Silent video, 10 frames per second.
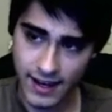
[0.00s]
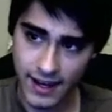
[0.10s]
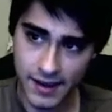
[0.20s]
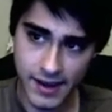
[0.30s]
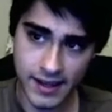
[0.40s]

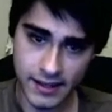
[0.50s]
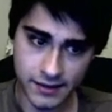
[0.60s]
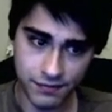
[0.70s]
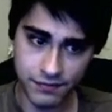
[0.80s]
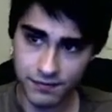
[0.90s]
And if
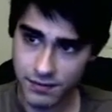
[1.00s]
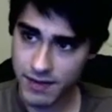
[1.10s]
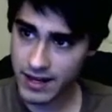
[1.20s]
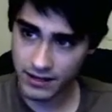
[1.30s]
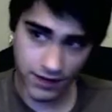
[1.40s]
you made
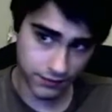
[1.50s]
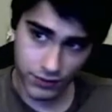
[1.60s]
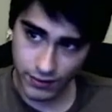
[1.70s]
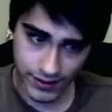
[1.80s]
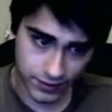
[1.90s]
enough
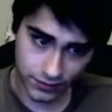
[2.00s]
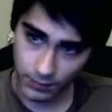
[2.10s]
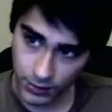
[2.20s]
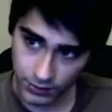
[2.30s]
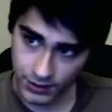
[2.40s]
noise from
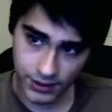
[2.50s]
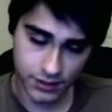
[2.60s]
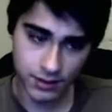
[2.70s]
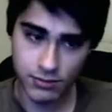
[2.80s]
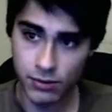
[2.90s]
earlier,
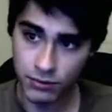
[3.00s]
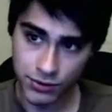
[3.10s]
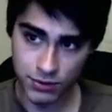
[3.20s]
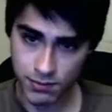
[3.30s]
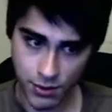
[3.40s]
you will lure
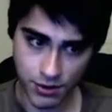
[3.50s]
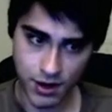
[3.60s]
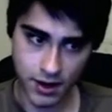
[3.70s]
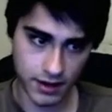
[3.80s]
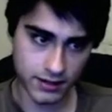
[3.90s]
both
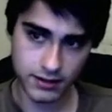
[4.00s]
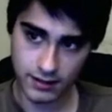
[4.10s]
guards.